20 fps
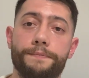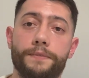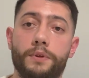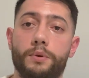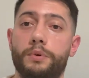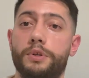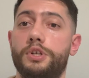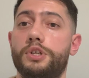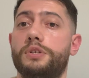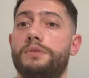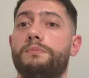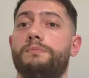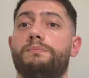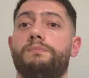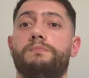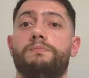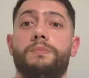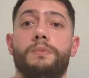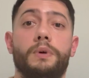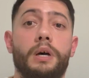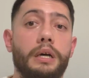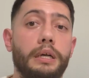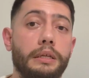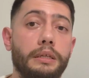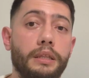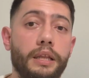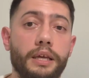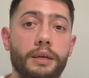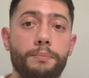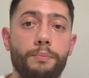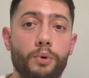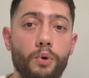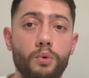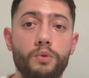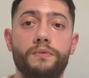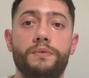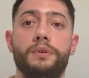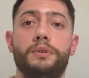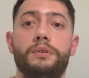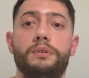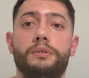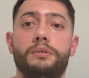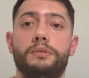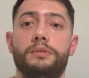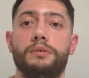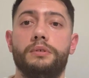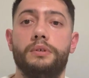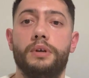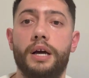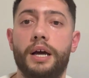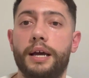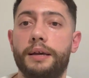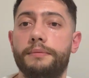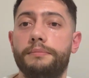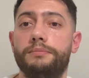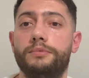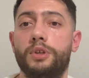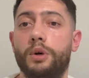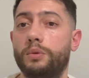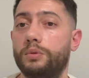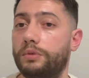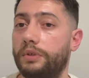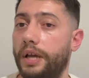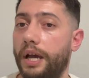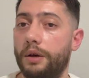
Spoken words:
which is like proven, don't